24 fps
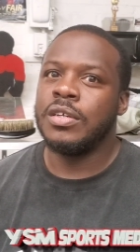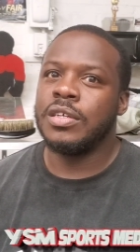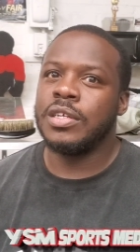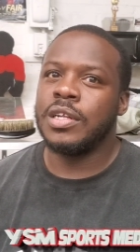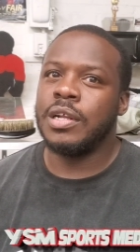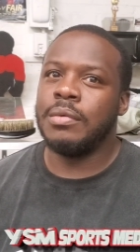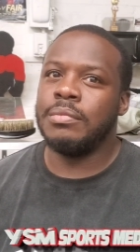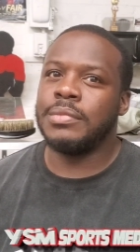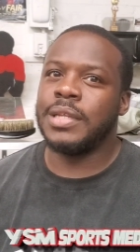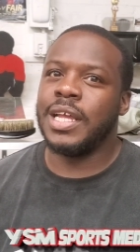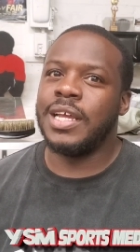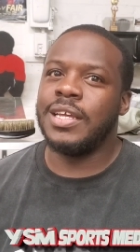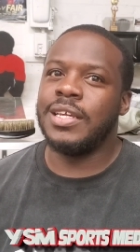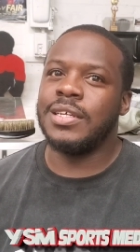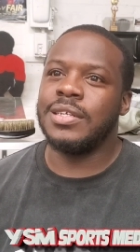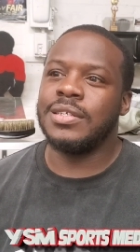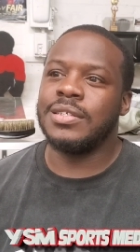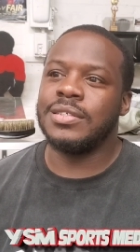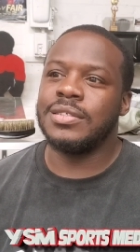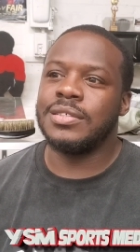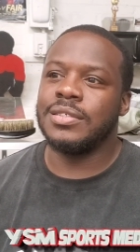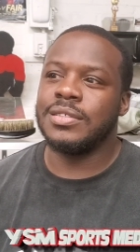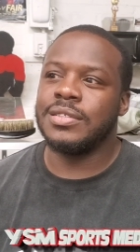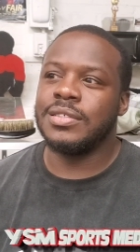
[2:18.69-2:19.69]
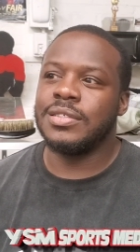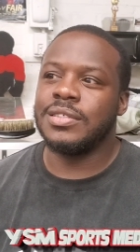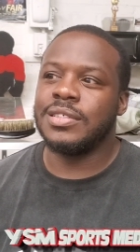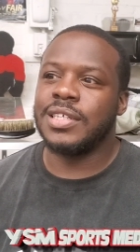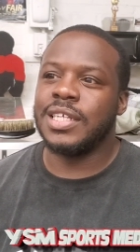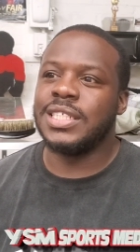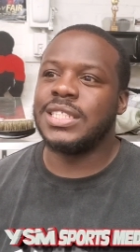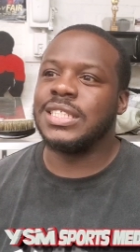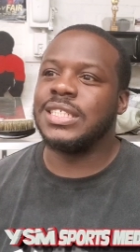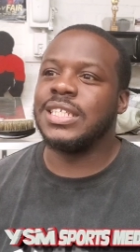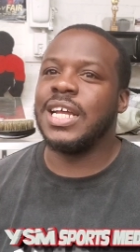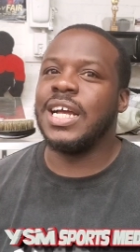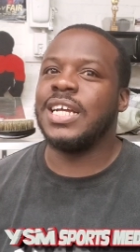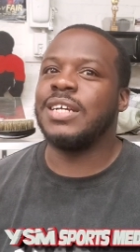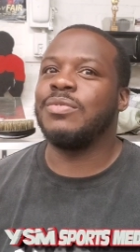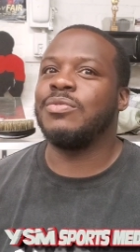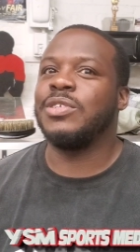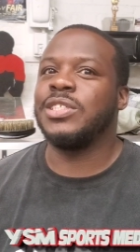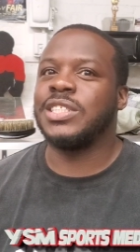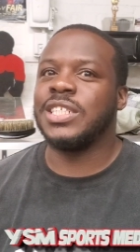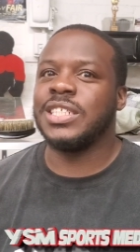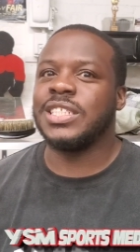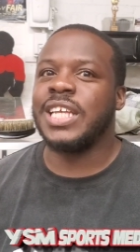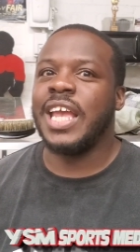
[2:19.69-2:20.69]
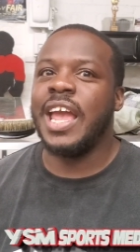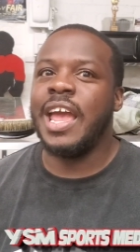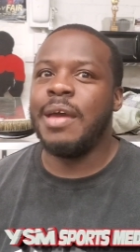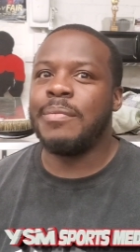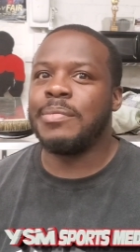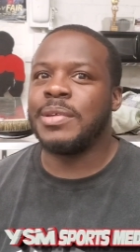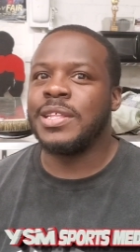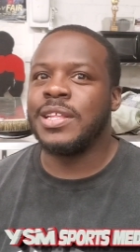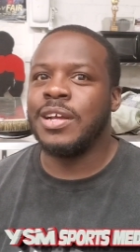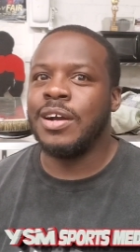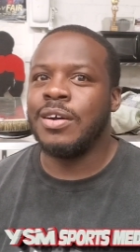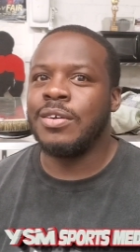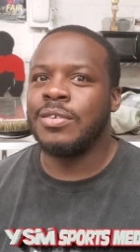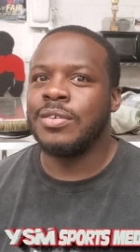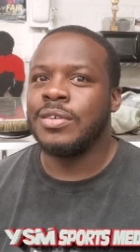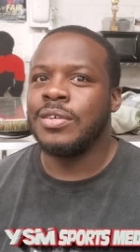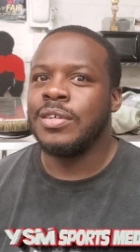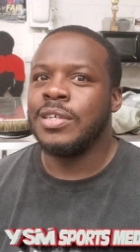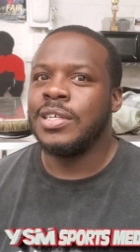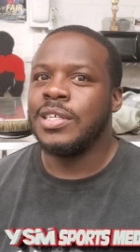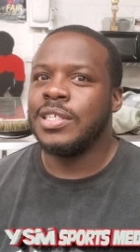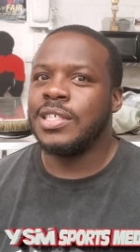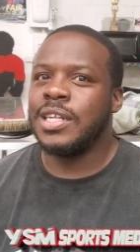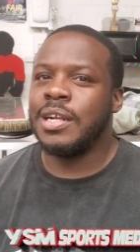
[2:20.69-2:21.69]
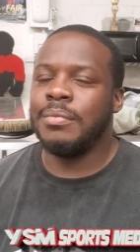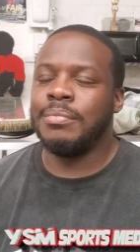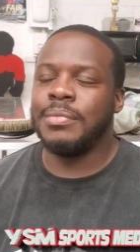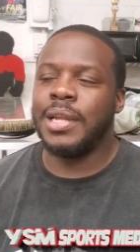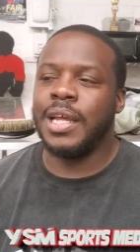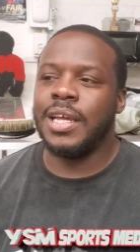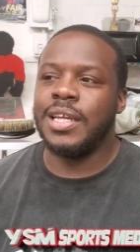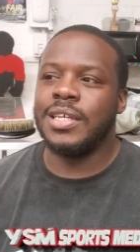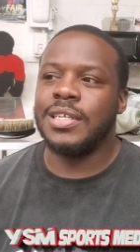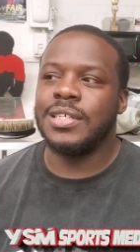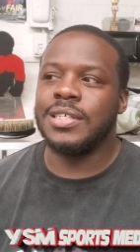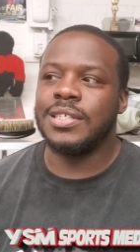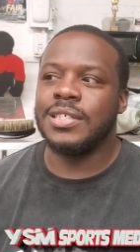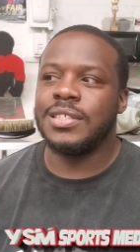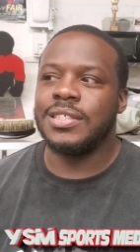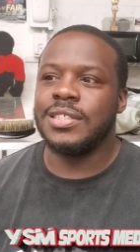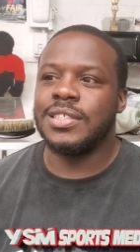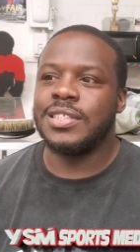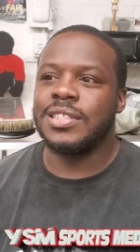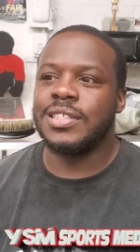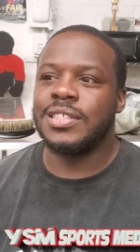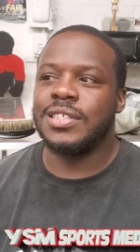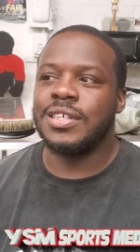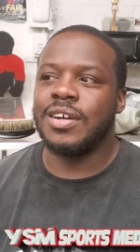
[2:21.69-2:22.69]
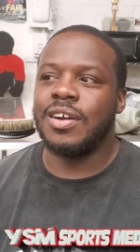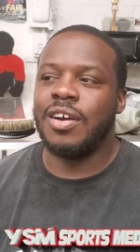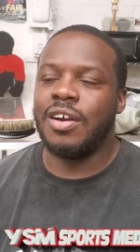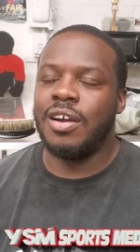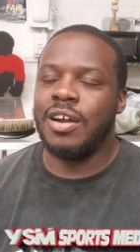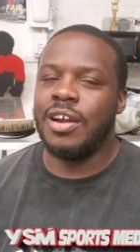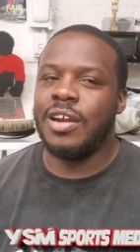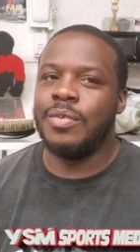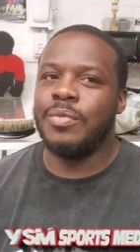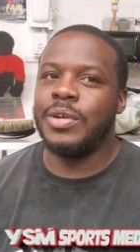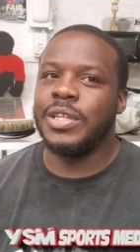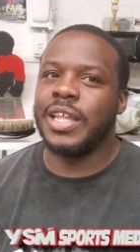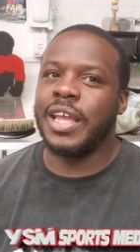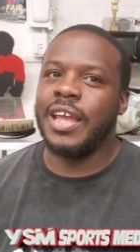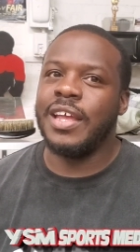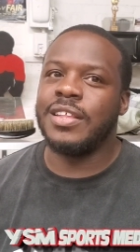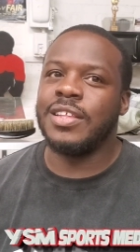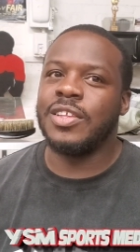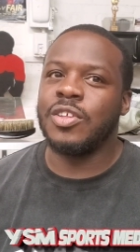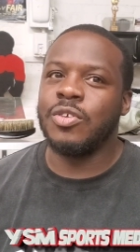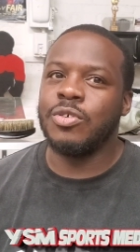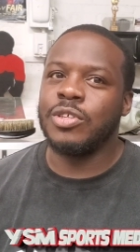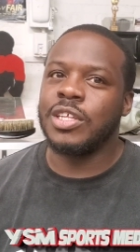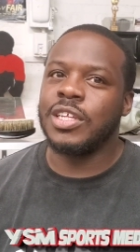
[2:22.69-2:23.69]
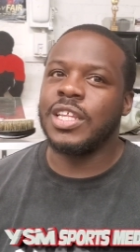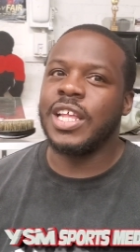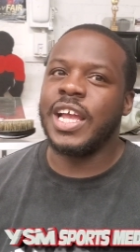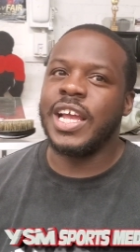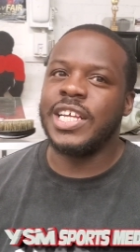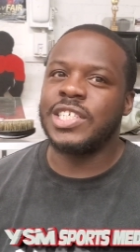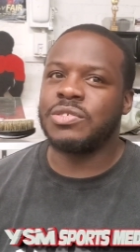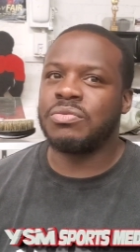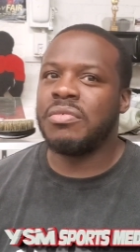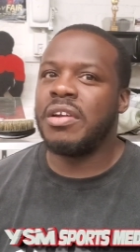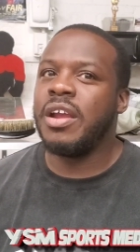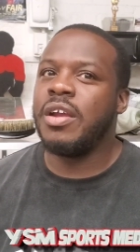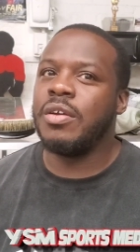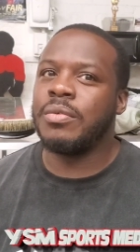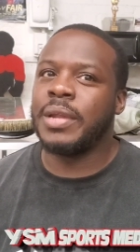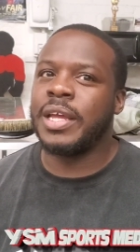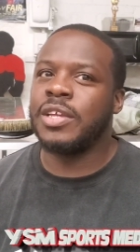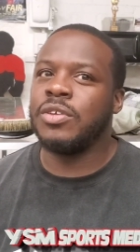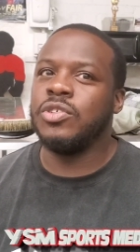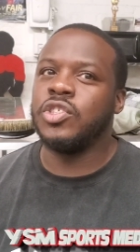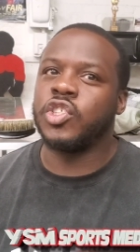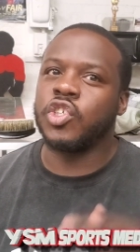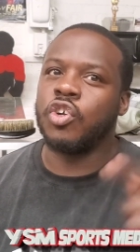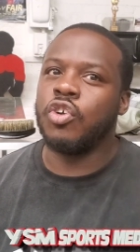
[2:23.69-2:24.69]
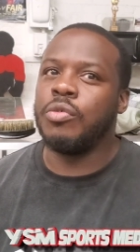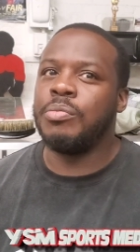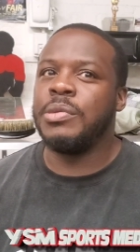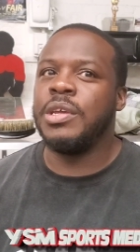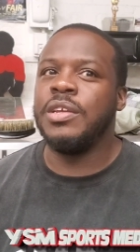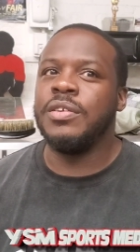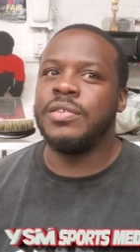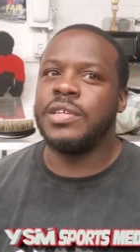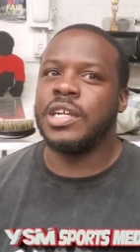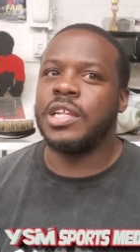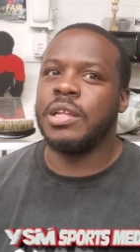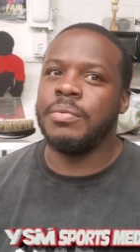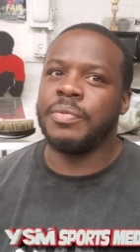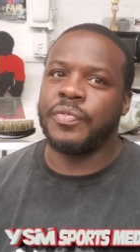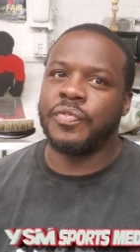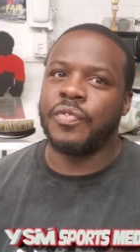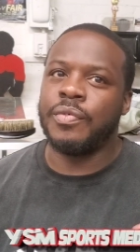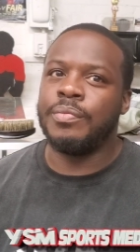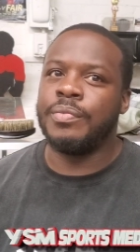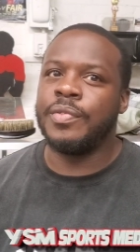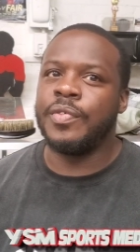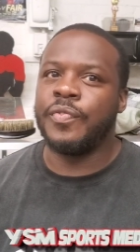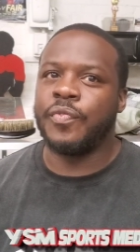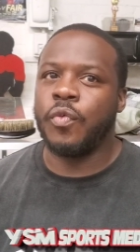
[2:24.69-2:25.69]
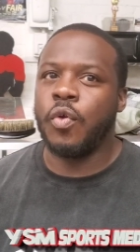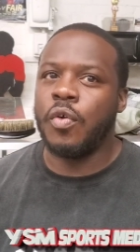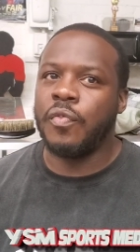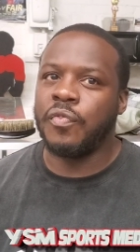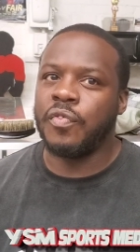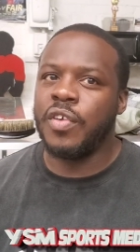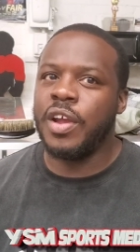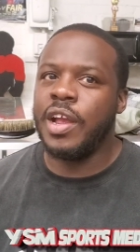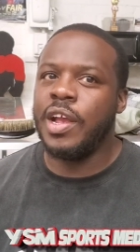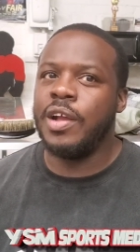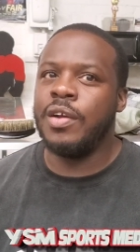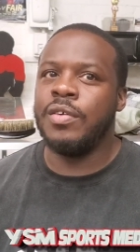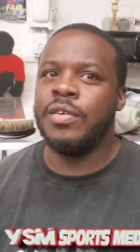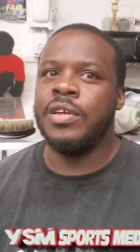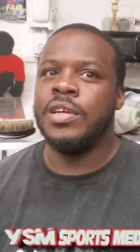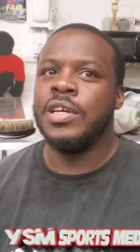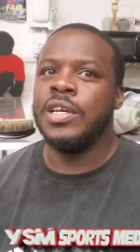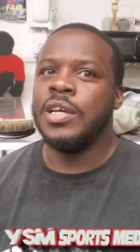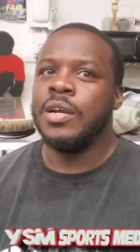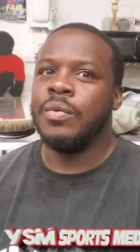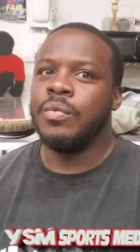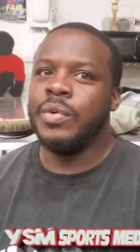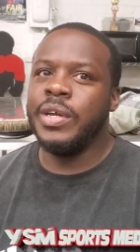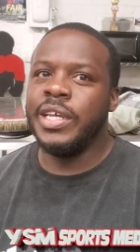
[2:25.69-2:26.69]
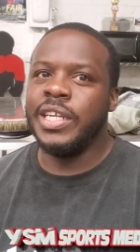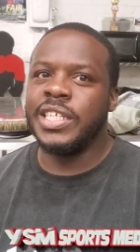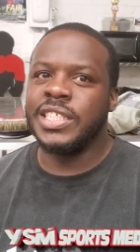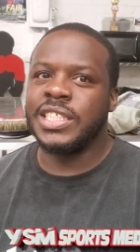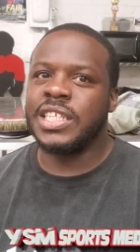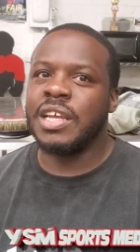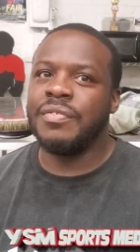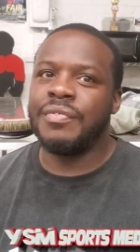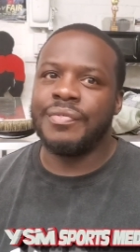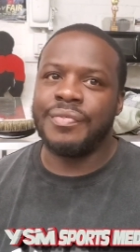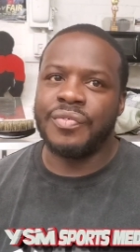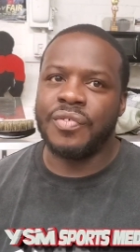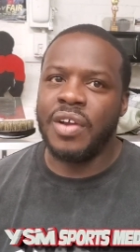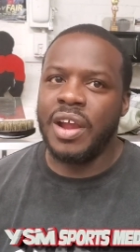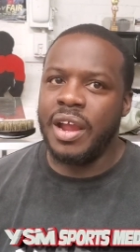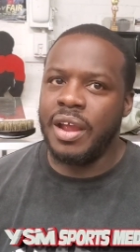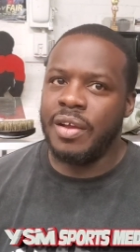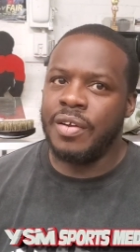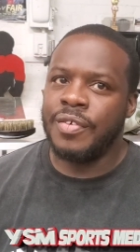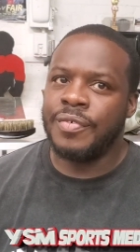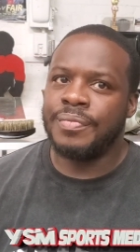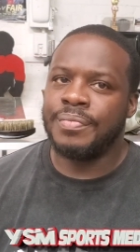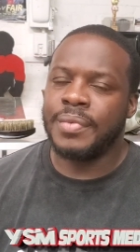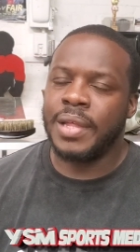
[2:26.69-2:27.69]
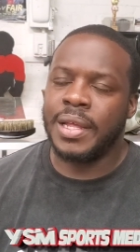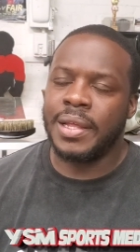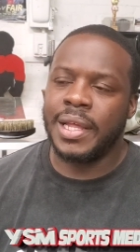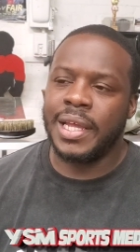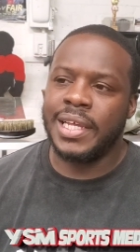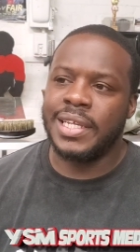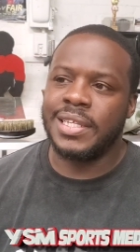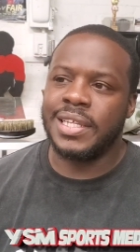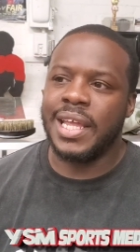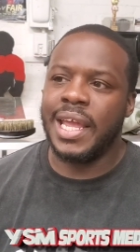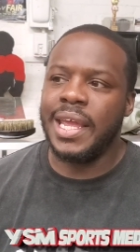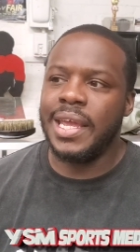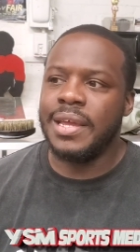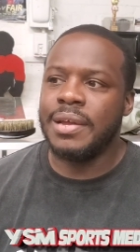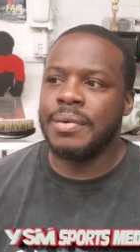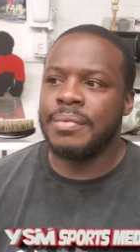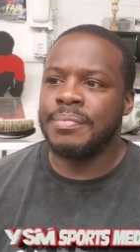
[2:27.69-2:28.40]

And I'm like, that's not what just happened, though. And I'm like, all right, what that had to do with the last round? Like, you showing me clips from the fourth round. We in the seventh round. I'm like, damn.